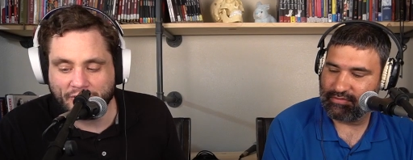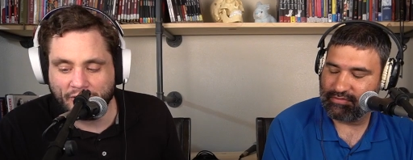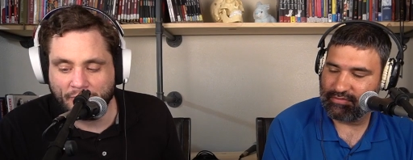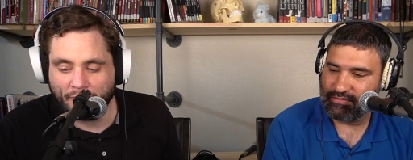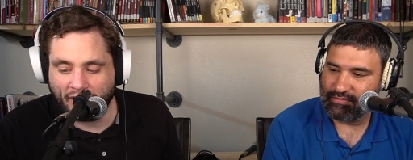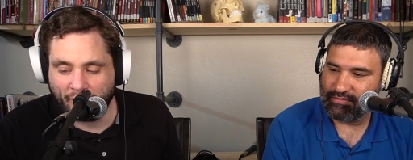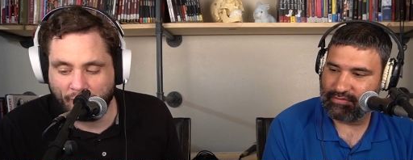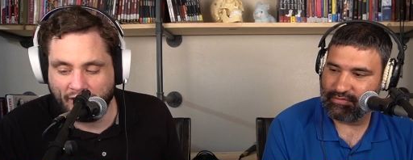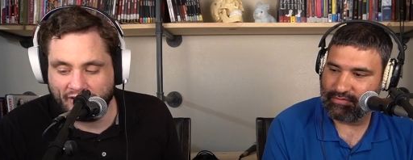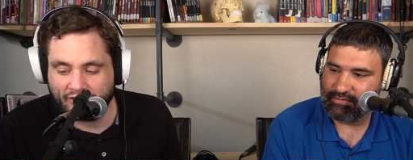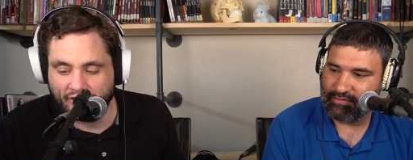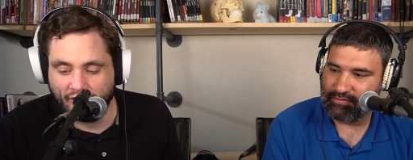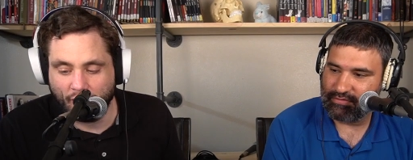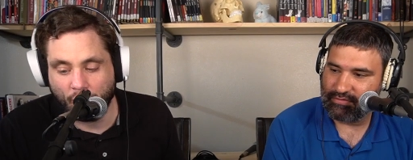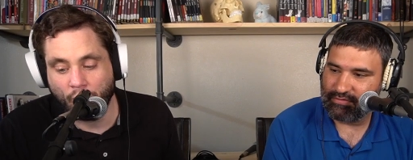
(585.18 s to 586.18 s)
Speaker 1: during
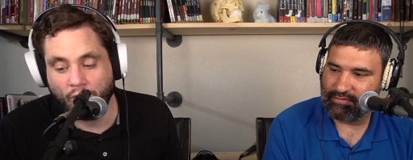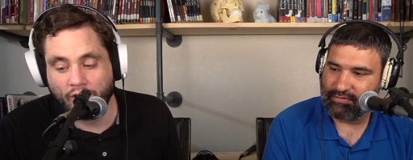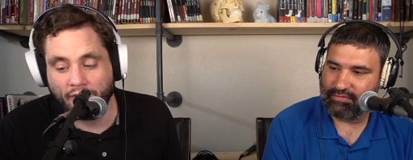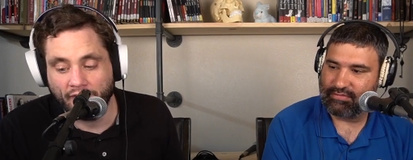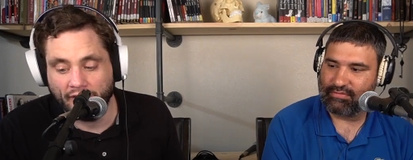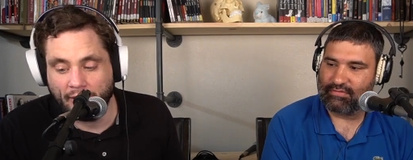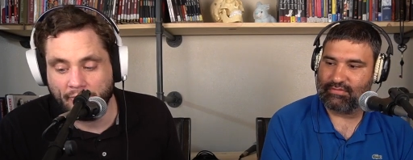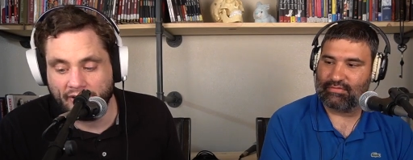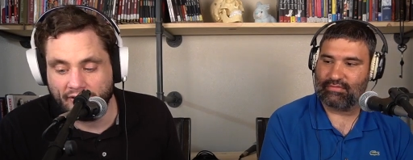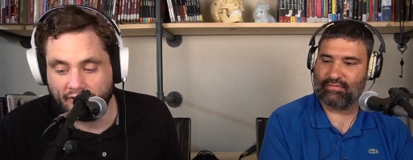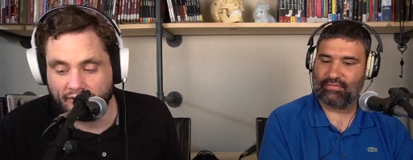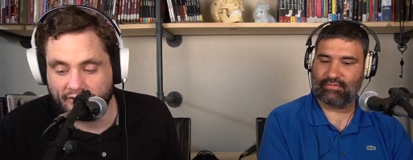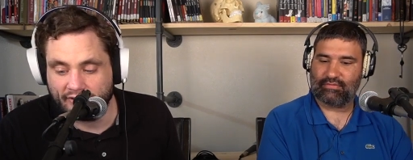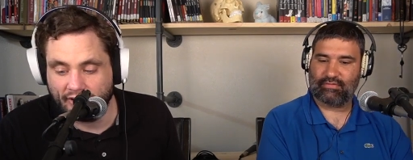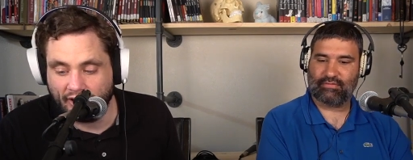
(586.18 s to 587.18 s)
migration, a horde of
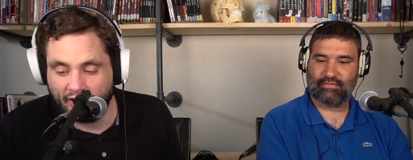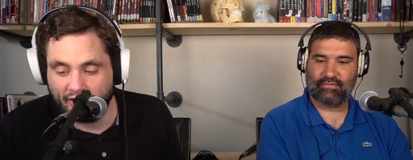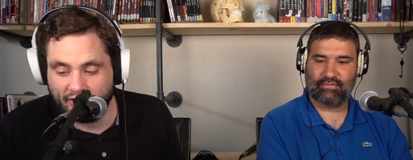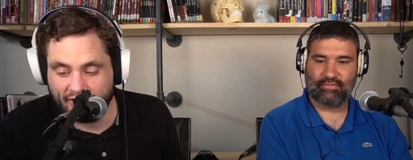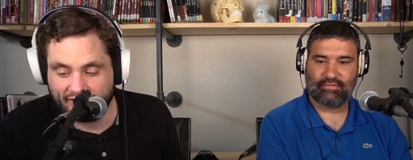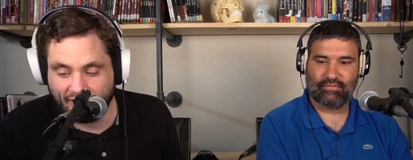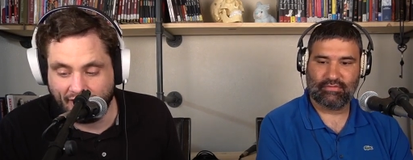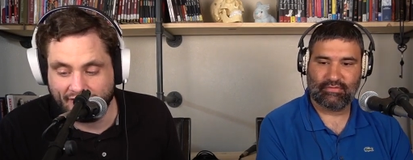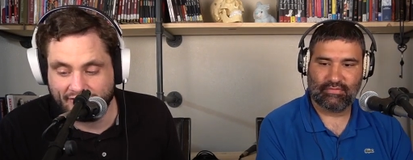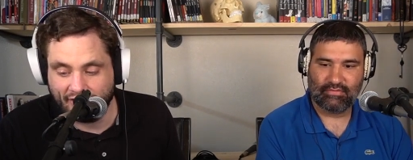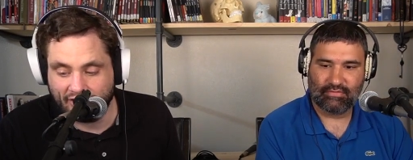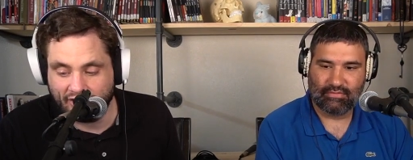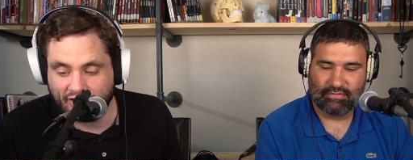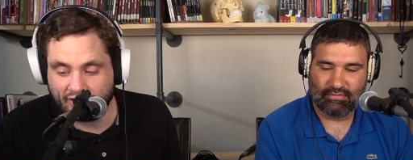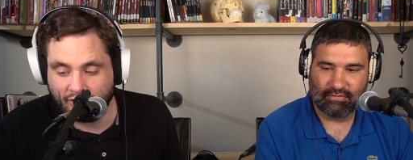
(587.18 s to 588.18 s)
lemmings uh, decides
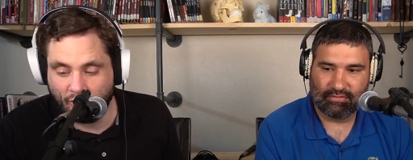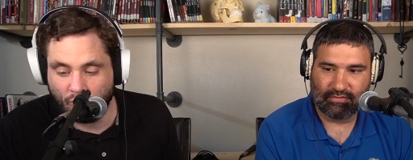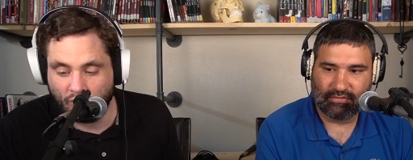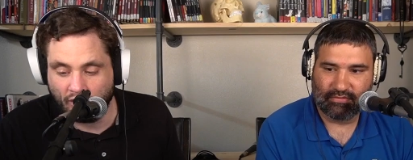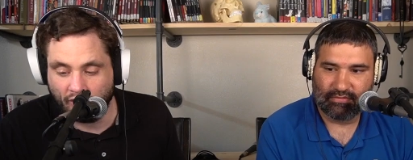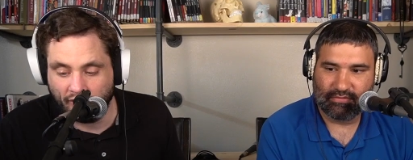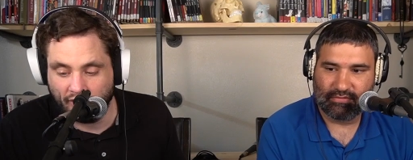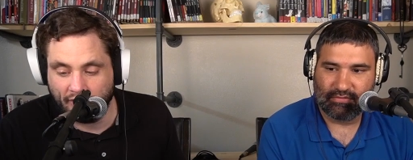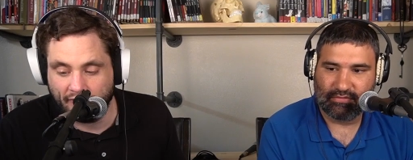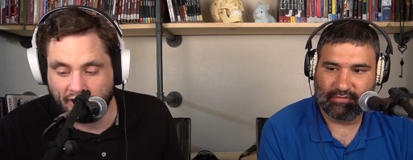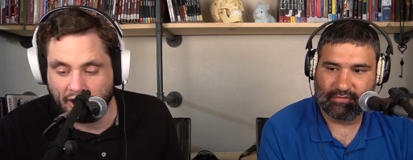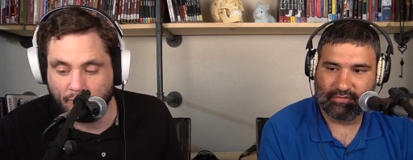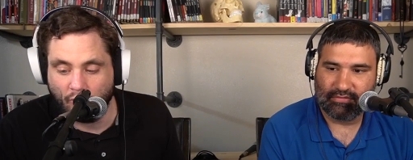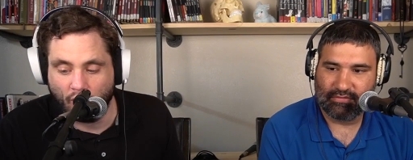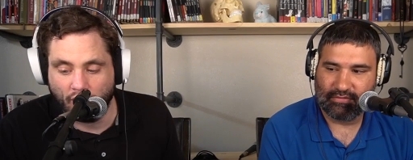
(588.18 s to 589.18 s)
they just don't want to live
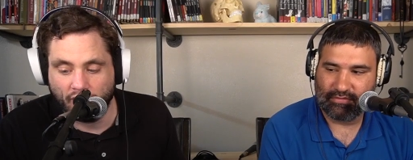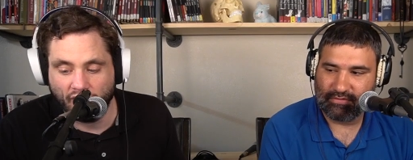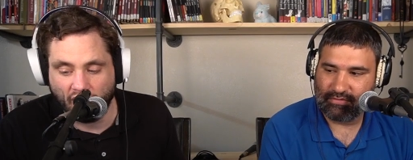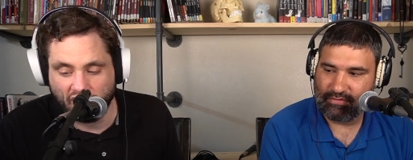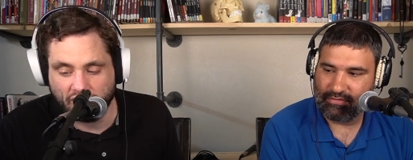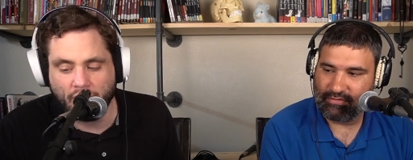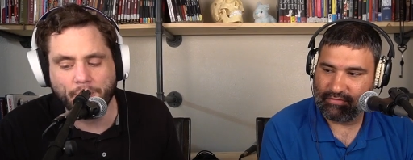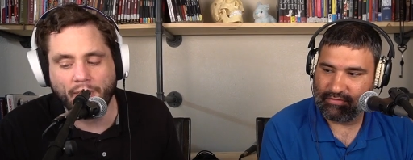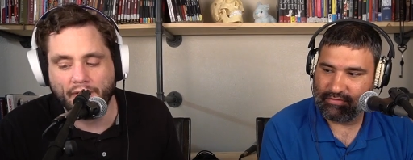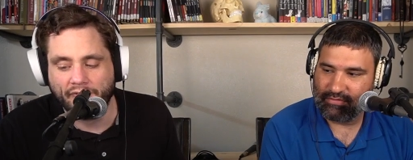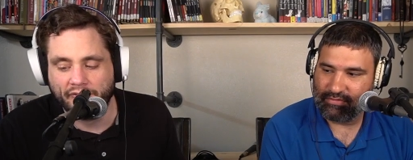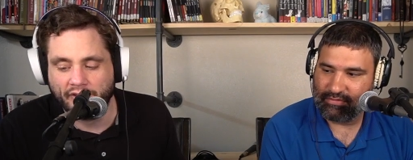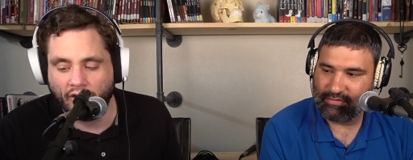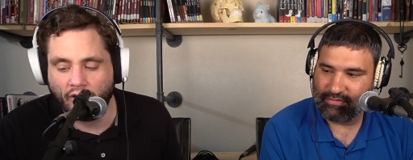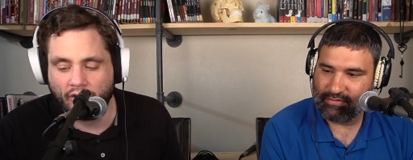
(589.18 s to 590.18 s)
anymore. They jump
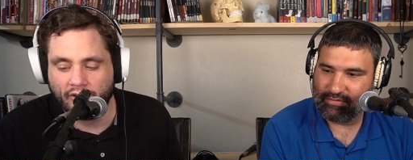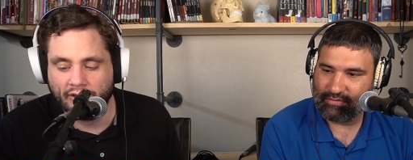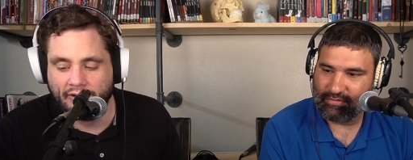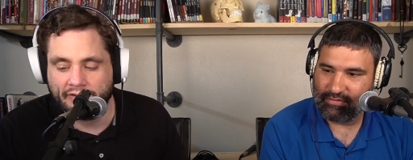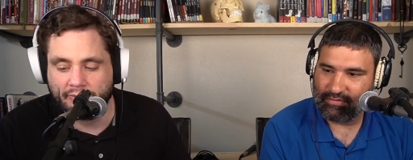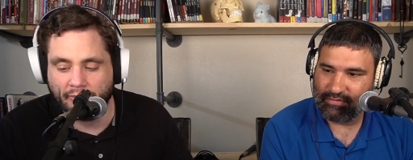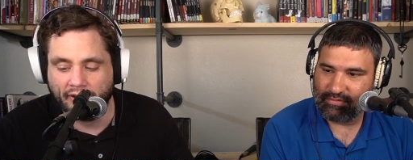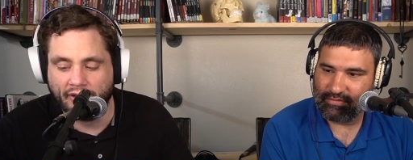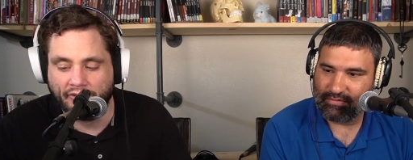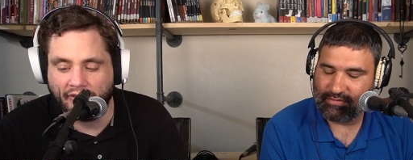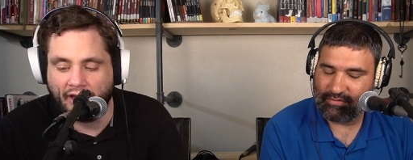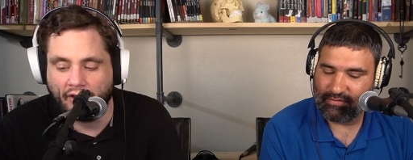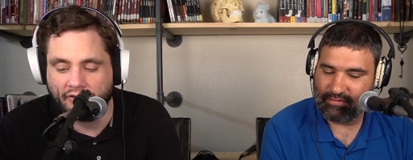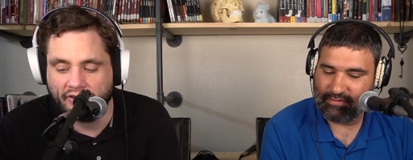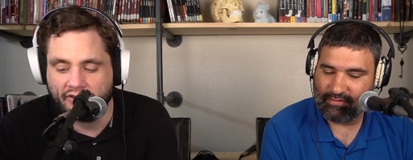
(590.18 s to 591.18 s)
off tall cliffs by the
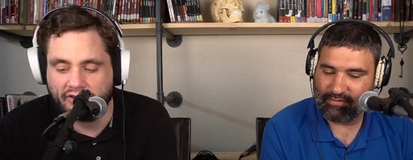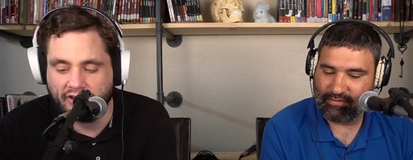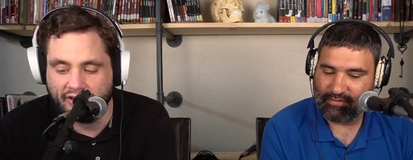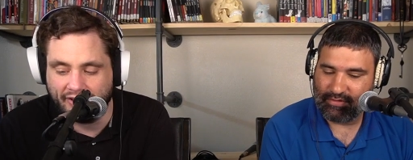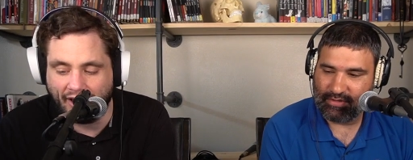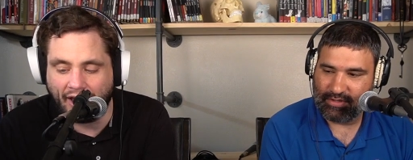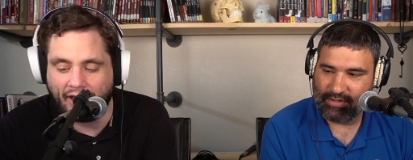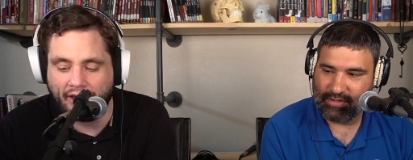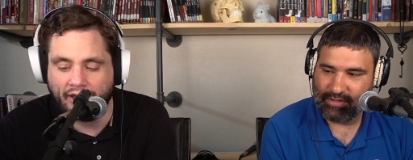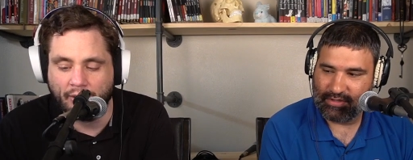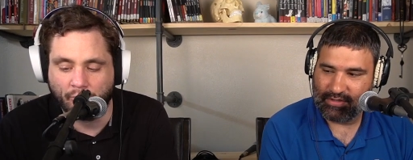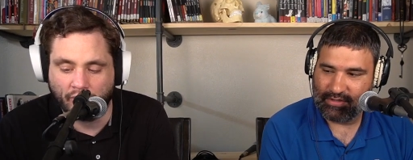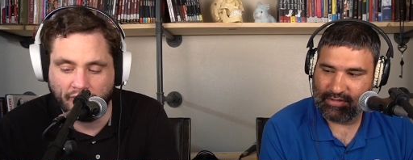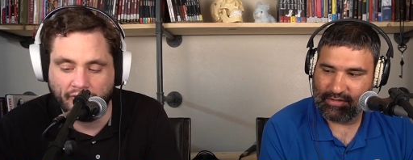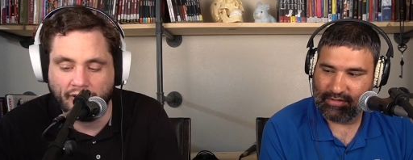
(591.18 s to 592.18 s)
thousands to die
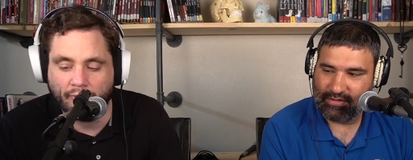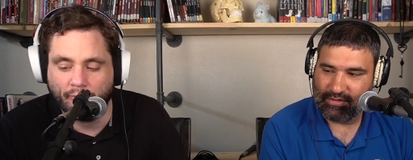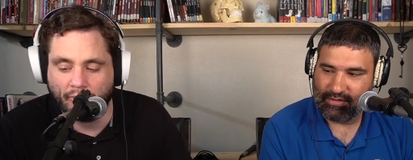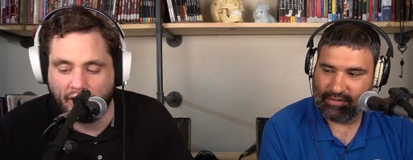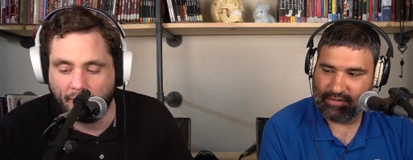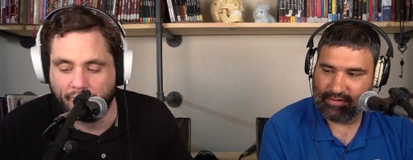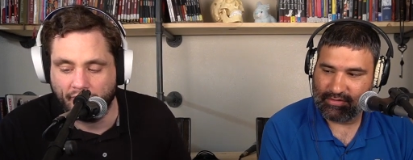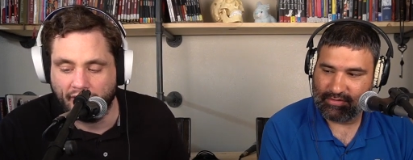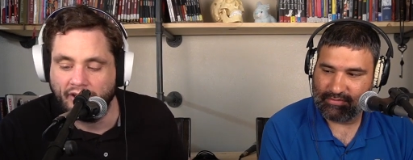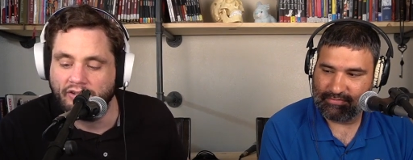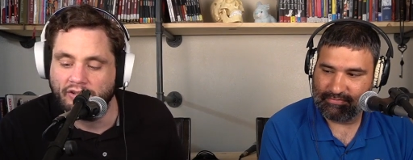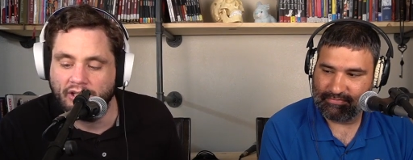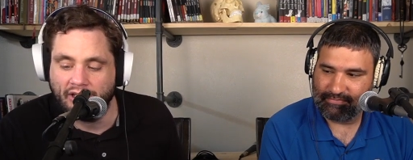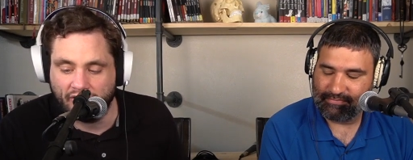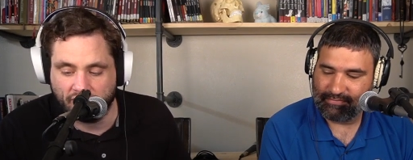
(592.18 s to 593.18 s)
and prevent
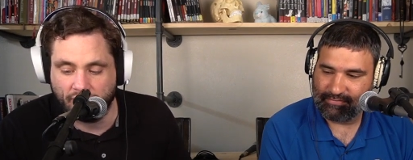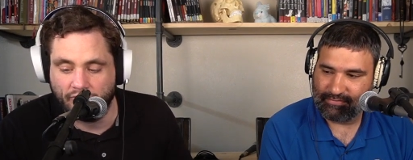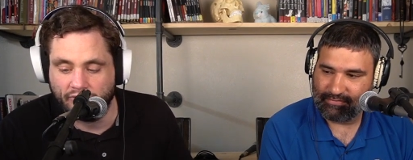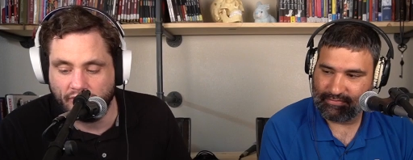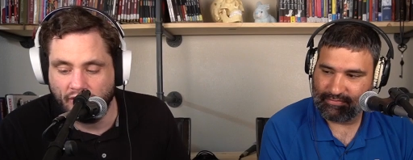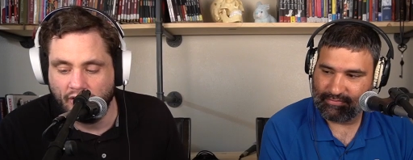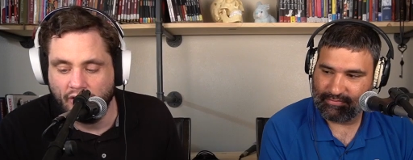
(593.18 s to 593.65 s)
population issues.